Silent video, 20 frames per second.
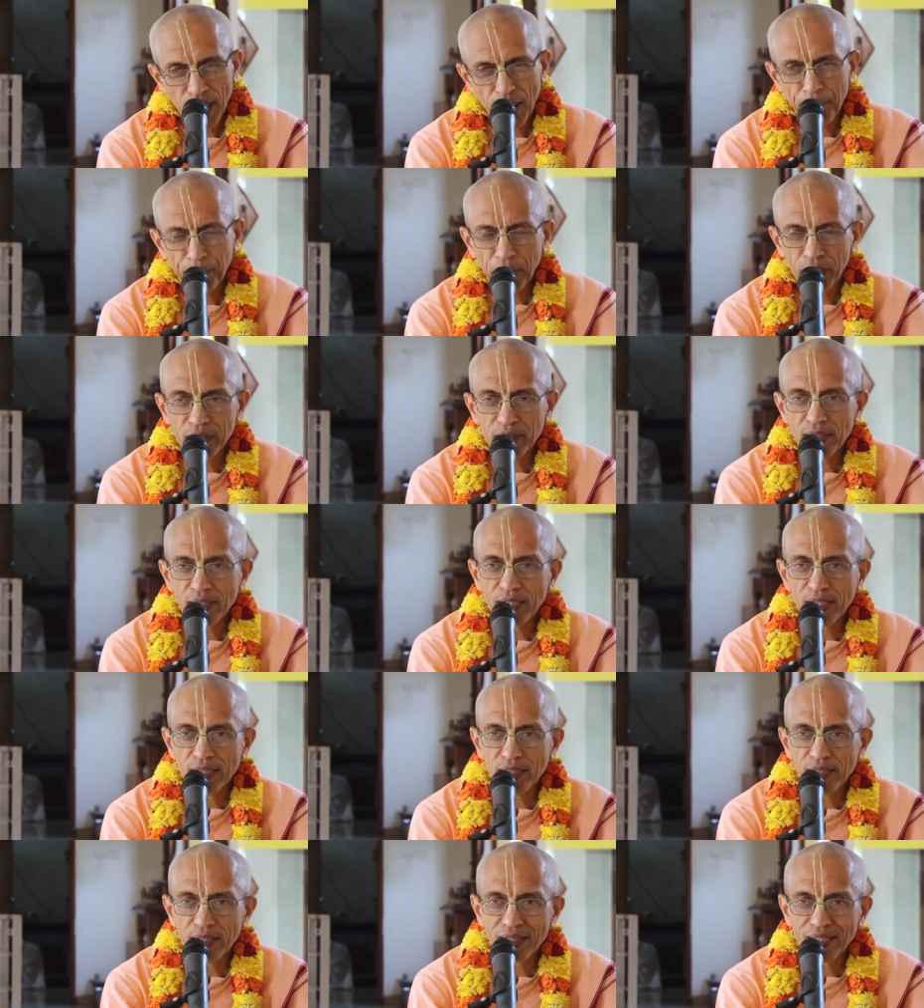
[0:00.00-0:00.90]
a
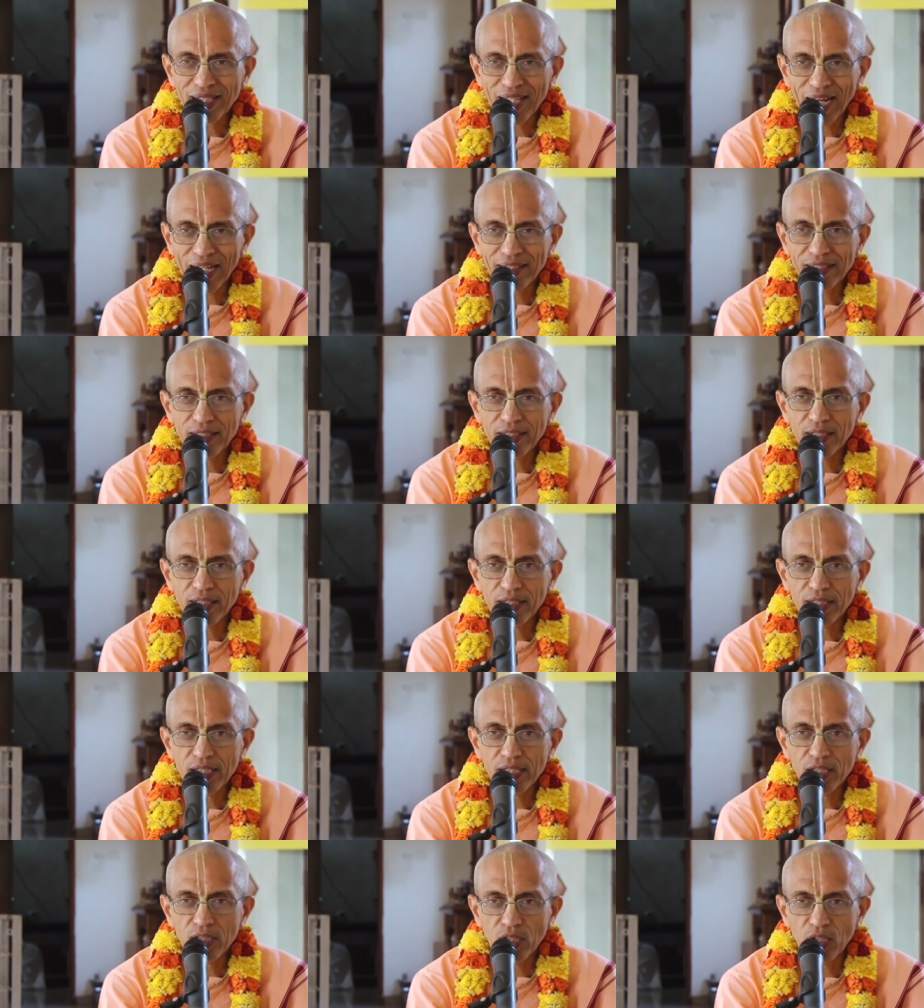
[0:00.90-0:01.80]
particular
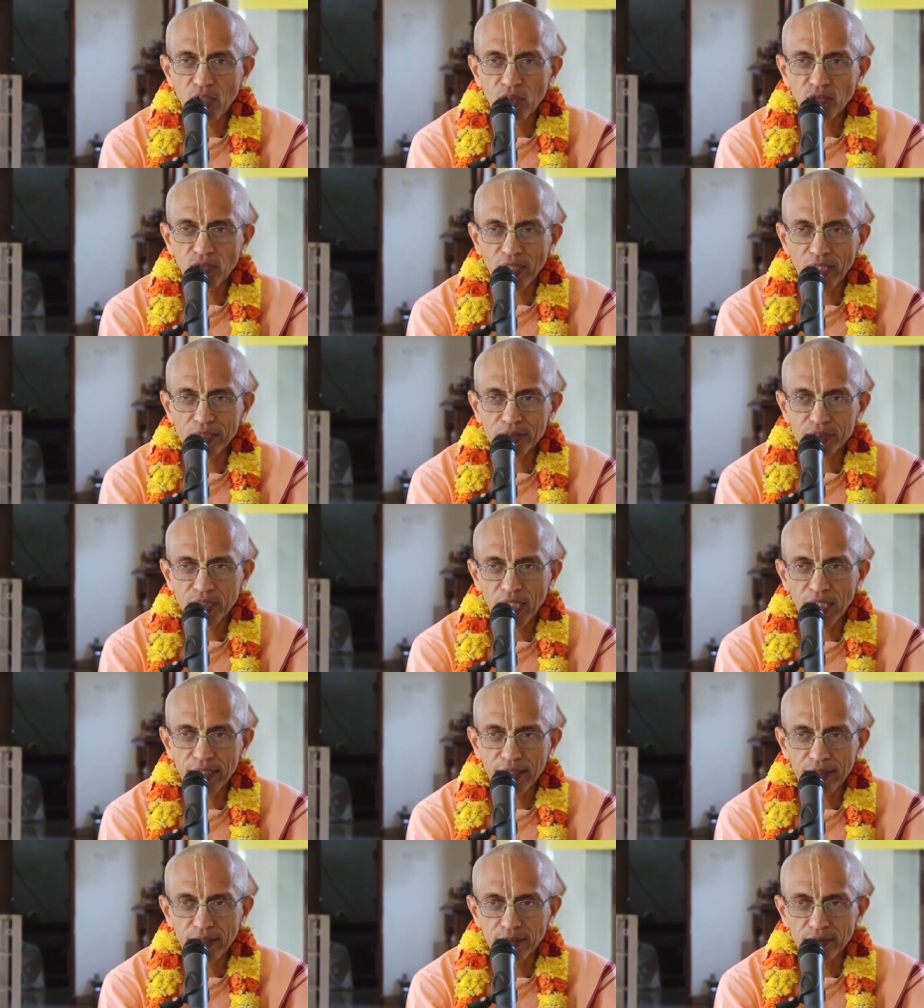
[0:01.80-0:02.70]
category of
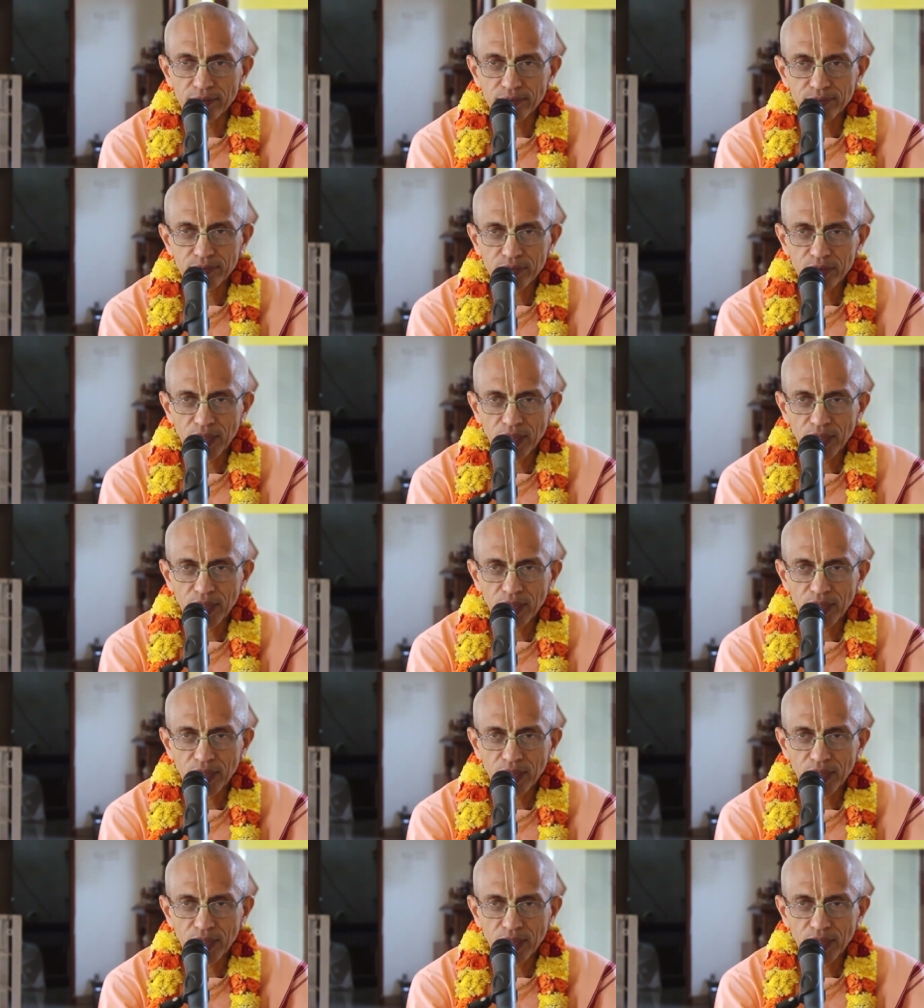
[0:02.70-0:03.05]
Acharya.